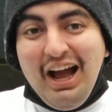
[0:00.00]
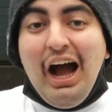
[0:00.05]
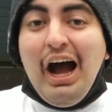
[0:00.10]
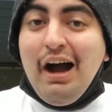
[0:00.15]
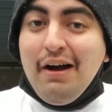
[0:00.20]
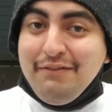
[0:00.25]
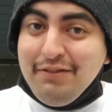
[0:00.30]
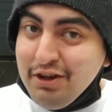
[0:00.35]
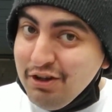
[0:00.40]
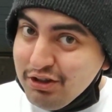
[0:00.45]

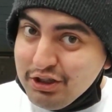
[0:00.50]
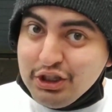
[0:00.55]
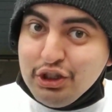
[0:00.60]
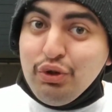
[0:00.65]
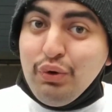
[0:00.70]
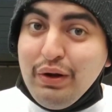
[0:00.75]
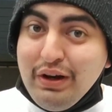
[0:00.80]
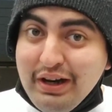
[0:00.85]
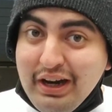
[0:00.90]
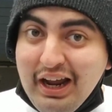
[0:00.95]
I'm used
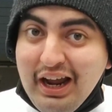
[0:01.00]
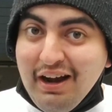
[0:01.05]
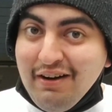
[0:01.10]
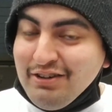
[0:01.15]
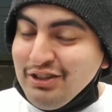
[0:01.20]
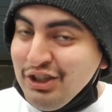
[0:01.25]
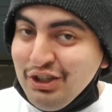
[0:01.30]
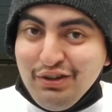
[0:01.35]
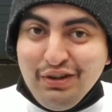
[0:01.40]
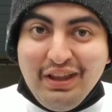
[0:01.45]
to it now.
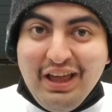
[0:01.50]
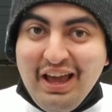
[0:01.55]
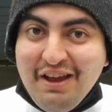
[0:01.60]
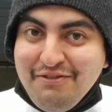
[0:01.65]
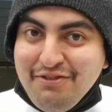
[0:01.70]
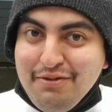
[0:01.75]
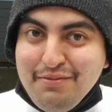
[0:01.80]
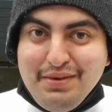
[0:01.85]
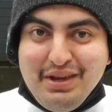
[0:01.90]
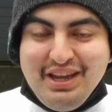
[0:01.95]
Too late
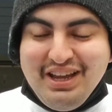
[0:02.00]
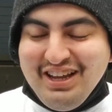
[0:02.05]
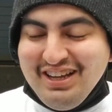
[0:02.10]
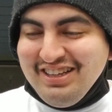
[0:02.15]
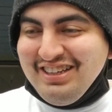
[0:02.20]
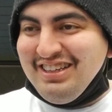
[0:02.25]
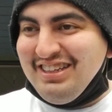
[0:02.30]
for me.